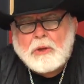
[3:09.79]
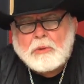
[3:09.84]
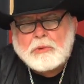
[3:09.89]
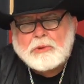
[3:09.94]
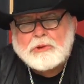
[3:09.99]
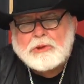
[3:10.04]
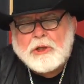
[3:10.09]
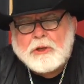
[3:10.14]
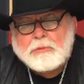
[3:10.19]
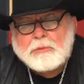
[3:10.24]

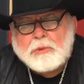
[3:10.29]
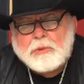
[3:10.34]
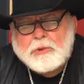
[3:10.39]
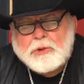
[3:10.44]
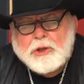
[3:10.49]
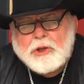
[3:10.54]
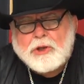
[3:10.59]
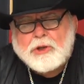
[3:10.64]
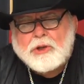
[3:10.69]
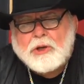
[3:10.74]
was living
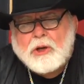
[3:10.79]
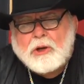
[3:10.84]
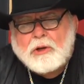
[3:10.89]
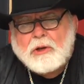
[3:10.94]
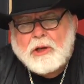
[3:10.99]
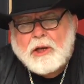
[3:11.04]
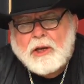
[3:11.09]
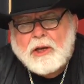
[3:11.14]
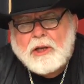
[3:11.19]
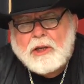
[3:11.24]
with this young
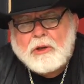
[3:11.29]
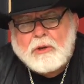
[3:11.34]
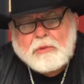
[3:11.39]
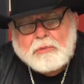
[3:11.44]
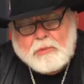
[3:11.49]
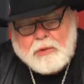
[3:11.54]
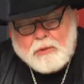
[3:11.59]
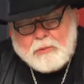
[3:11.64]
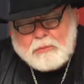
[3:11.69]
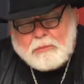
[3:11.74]
lady, a
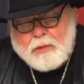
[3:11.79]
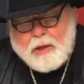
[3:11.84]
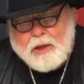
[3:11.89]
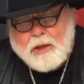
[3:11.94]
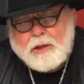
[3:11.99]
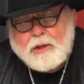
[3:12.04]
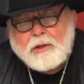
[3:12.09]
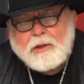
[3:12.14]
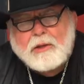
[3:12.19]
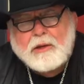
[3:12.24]

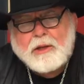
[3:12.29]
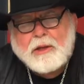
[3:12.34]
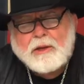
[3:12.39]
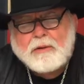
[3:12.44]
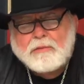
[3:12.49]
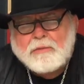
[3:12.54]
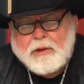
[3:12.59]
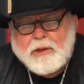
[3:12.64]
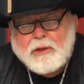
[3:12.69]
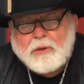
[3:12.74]
roommate, a
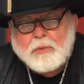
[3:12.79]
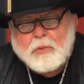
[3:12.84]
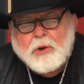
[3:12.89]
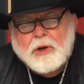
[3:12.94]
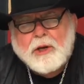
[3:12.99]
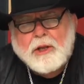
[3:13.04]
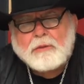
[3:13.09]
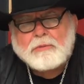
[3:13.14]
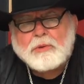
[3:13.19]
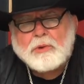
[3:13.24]
live-in,
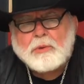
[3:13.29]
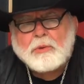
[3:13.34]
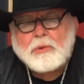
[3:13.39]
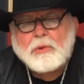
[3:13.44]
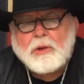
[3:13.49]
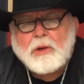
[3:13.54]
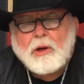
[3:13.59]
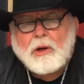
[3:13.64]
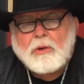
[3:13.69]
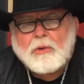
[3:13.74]
whatever you
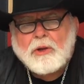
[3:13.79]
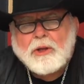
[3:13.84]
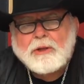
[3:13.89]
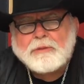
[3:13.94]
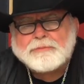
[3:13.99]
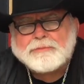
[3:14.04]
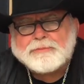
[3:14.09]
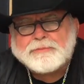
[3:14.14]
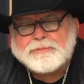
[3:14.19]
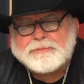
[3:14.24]
want to call it.
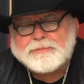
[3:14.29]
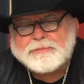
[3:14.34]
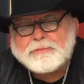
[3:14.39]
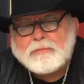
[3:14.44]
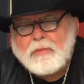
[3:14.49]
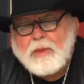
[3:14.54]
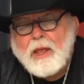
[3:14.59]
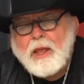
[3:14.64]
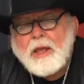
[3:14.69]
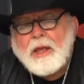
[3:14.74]

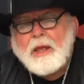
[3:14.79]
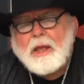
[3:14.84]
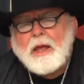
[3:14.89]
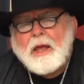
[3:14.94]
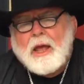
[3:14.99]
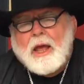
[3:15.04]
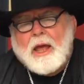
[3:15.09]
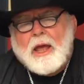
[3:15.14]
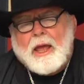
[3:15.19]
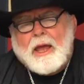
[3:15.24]

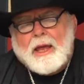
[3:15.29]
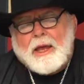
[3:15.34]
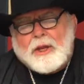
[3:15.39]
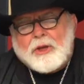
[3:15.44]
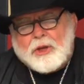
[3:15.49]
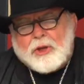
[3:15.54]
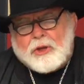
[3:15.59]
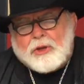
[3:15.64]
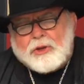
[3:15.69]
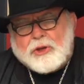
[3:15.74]

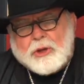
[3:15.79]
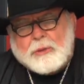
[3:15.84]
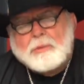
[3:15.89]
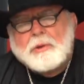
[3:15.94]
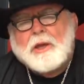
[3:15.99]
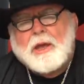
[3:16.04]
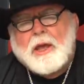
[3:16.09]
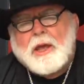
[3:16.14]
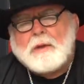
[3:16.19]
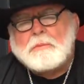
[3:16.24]
And she
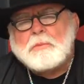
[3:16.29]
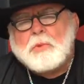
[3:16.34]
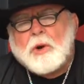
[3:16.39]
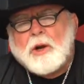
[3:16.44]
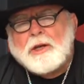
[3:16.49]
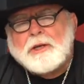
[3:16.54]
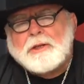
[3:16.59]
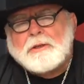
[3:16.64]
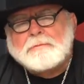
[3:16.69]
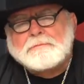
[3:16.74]
became
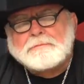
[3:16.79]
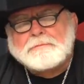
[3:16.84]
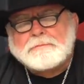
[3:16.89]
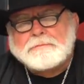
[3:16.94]
pregnant.